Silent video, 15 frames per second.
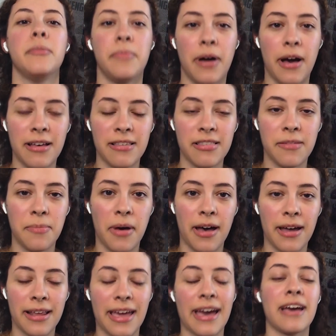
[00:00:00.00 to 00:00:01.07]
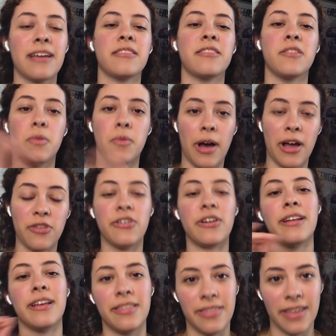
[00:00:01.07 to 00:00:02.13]
pause the podcast, watch
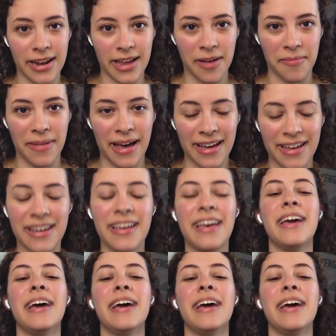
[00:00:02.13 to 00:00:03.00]
it, then come back.